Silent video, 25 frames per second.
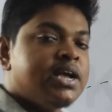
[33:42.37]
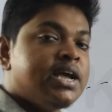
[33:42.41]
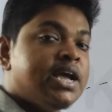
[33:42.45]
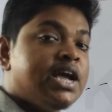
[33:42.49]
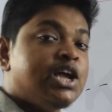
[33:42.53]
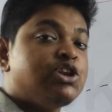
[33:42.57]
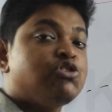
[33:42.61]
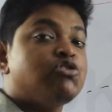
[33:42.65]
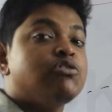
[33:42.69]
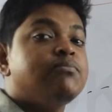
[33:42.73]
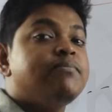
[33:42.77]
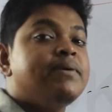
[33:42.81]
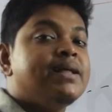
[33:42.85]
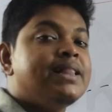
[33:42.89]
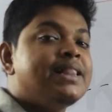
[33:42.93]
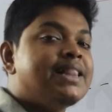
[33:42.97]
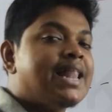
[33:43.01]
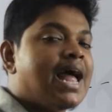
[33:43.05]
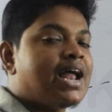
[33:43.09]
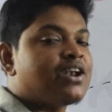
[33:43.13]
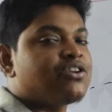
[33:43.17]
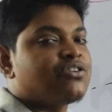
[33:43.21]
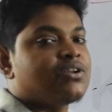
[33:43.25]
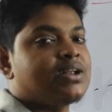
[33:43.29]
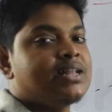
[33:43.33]
it will be
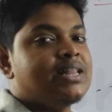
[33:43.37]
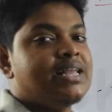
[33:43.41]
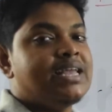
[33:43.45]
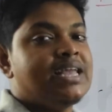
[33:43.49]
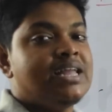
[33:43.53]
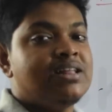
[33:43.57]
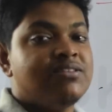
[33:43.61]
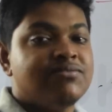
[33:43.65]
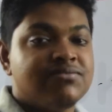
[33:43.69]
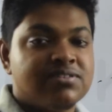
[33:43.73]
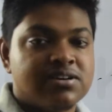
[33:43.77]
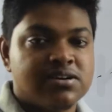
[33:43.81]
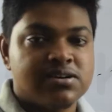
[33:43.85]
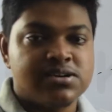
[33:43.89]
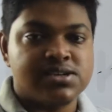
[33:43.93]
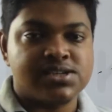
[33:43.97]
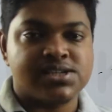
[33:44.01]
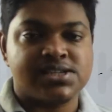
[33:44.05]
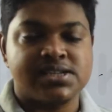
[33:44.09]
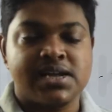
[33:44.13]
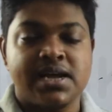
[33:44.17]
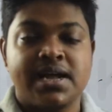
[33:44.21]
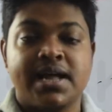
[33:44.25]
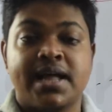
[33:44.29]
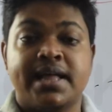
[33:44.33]
laterally inverse.